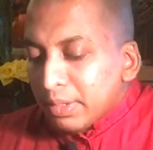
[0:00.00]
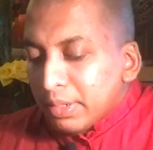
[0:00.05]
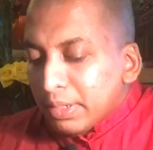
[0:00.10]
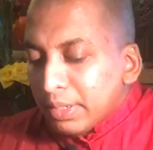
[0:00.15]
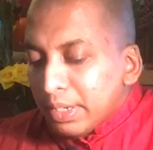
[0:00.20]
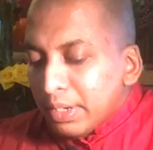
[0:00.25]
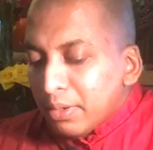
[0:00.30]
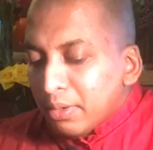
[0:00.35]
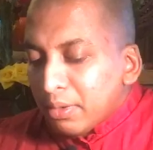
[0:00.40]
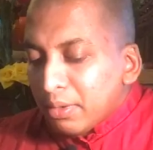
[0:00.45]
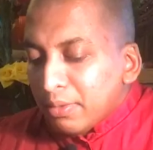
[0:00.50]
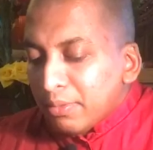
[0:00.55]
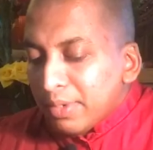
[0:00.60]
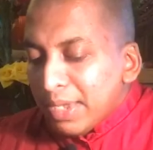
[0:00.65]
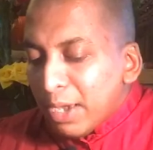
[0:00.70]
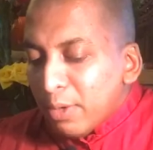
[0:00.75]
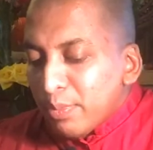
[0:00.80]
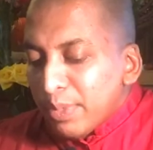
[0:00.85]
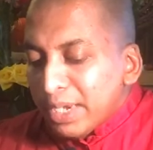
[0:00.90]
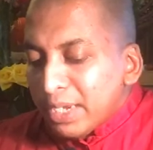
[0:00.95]
we
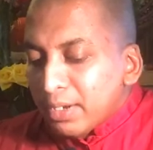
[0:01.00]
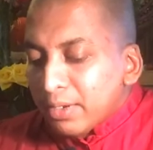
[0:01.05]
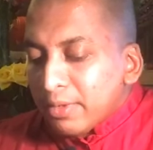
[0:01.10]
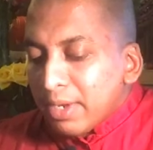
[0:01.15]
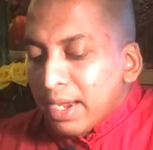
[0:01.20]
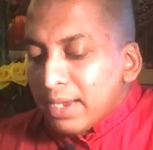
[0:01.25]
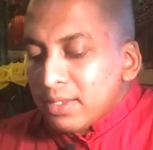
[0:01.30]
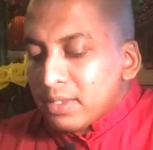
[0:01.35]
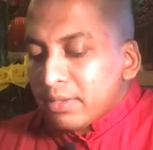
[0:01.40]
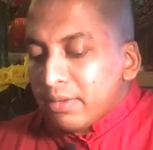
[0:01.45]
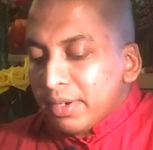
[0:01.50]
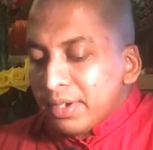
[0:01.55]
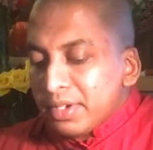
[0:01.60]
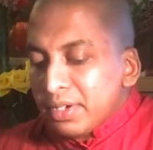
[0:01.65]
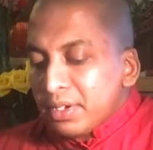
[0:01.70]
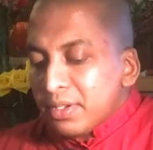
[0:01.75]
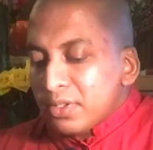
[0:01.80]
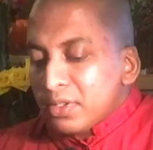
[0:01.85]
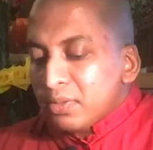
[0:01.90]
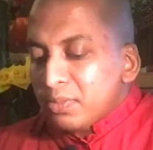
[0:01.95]
have made a
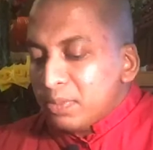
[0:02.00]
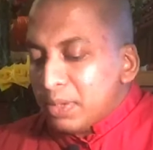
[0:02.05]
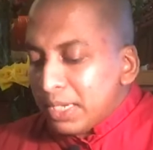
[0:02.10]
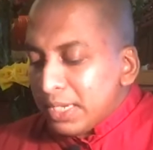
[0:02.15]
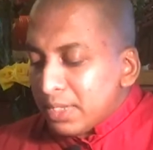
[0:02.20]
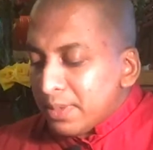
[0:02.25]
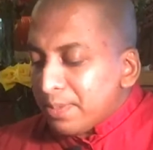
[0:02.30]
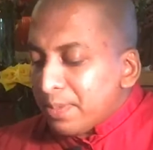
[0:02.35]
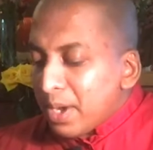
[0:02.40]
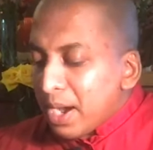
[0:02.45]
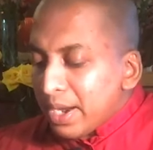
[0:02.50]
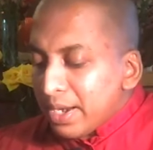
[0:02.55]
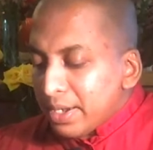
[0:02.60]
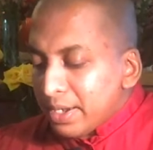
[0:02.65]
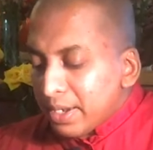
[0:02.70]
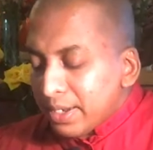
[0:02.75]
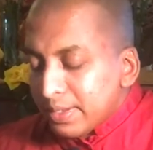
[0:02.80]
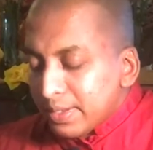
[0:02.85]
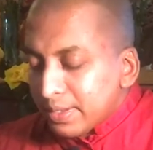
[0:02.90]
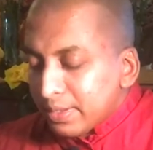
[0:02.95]
transgression, so please pardon
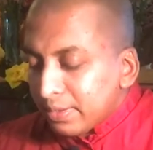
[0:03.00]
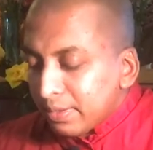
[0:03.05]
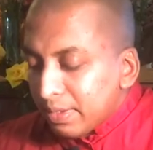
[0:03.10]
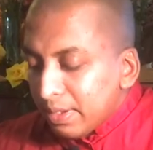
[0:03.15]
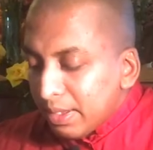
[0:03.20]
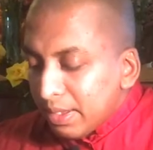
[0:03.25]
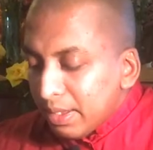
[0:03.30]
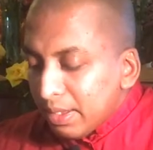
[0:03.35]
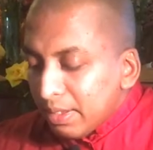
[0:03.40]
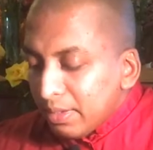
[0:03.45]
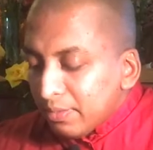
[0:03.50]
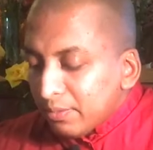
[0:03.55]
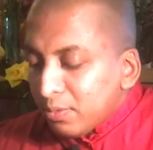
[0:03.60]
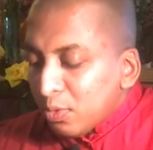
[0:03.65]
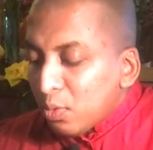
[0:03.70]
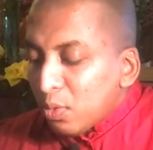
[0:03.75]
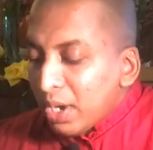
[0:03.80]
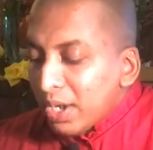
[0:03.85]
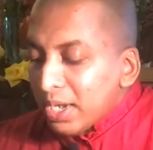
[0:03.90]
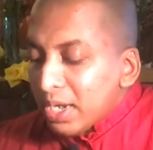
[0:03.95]
us. For
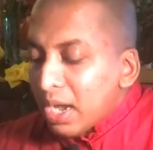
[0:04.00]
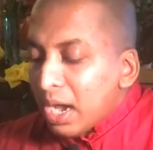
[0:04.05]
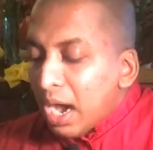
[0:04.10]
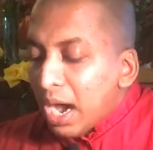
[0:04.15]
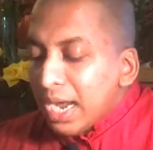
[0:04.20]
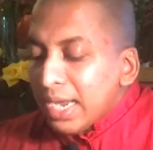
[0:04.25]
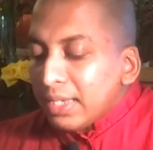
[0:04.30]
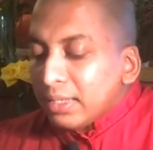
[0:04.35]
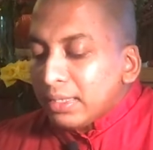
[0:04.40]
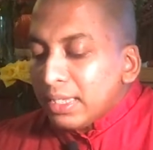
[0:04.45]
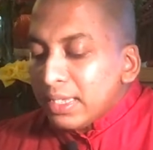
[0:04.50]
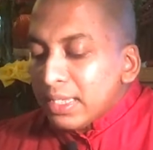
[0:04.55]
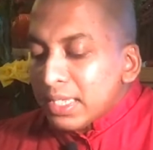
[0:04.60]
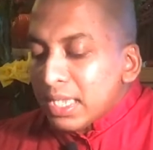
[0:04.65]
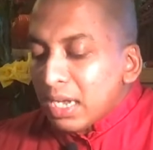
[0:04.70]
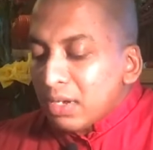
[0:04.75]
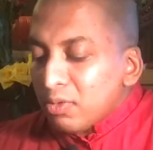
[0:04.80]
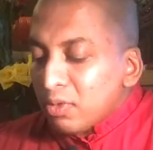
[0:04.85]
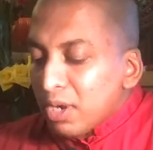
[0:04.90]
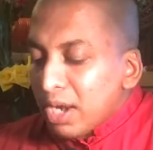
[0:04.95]
what? Ayatin
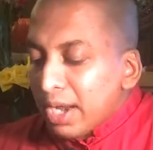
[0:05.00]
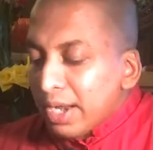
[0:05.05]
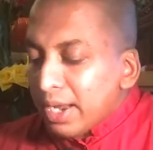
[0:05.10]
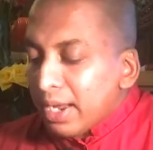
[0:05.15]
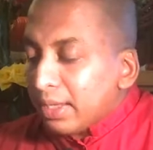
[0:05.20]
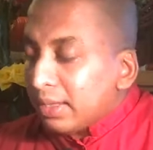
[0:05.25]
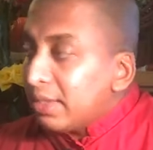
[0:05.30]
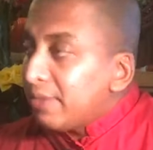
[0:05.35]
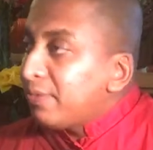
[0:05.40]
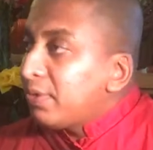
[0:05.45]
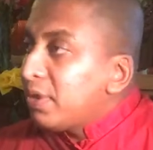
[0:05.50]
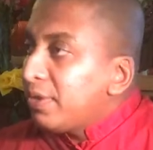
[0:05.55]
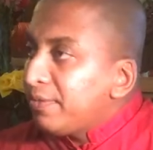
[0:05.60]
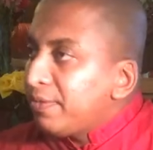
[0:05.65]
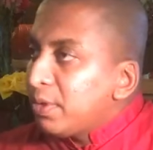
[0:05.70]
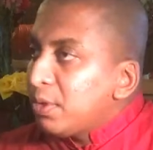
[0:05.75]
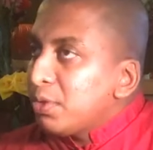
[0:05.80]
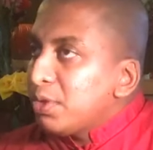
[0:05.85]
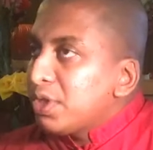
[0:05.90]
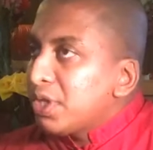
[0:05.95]
sangurayati, for
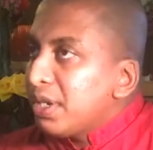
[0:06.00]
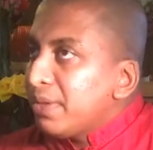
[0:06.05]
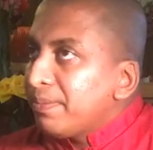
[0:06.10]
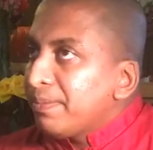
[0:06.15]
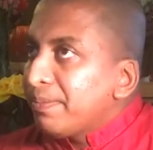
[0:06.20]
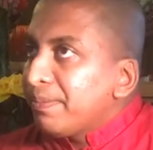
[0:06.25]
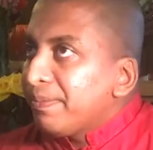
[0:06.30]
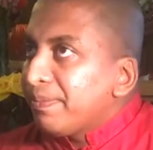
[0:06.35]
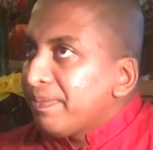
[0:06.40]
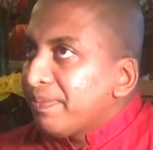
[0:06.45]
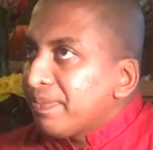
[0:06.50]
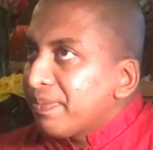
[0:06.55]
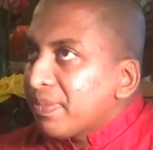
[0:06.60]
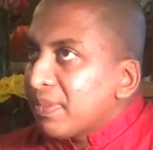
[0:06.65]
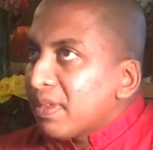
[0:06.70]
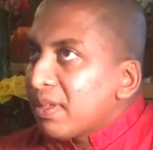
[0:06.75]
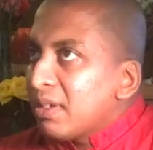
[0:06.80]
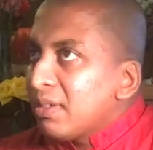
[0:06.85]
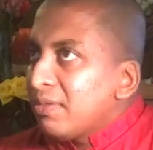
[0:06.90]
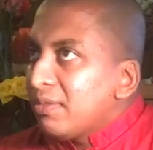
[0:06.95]

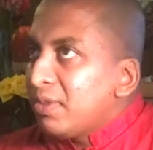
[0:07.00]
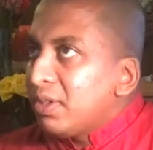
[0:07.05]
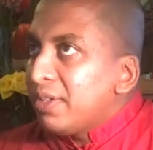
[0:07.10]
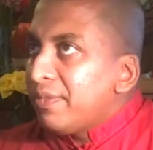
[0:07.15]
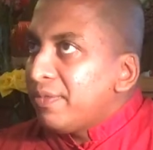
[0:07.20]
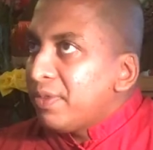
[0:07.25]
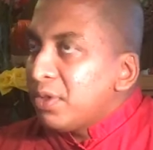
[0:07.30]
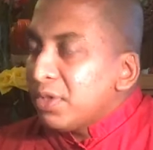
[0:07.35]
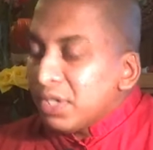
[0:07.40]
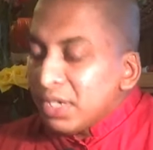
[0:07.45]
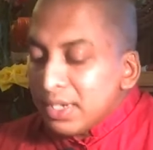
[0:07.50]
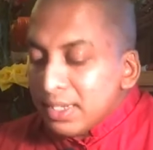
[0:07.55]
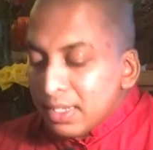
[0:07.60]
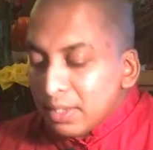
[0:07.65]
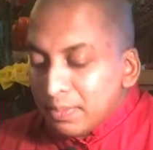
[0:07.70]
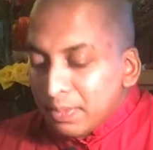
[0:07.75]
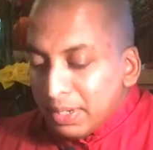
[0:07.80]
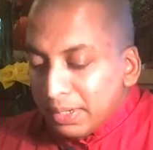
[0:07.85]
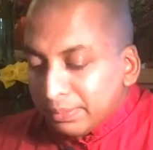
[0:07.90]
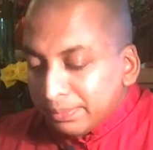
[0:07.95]
the future
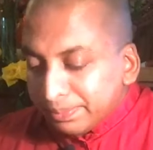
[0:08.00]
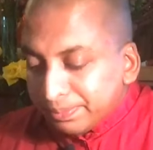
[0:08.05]
discipline.